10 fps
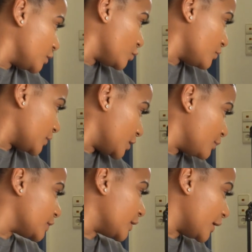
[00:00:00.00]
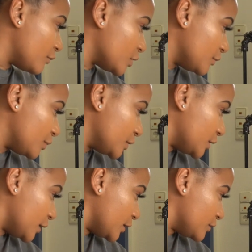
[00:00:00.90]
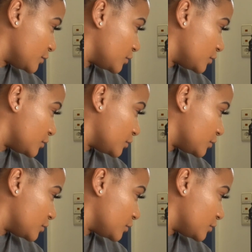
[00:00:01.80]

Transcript: Where am I going to put that? I'm going to put it at